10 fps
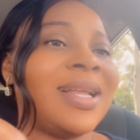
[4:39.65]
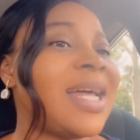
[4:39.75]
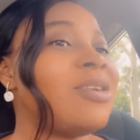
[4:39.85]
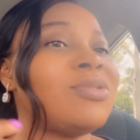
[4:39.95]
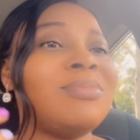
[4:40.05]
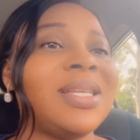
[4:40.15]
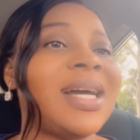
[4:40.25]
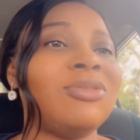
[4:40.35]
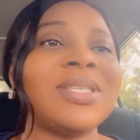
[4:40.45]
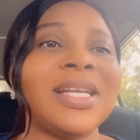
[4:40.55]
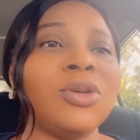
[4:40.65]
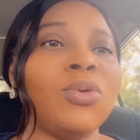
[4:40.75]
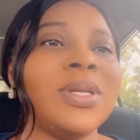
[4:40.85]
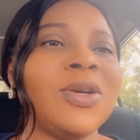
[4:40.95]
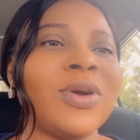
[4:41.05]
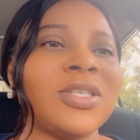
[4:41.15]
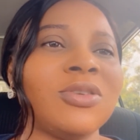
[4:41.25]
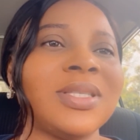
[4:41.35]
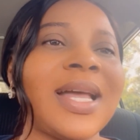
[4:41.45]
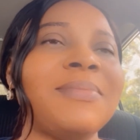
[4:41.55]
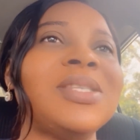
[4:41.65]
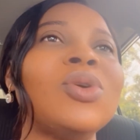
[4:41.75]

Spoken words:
that doesn't mean that those are the only question types.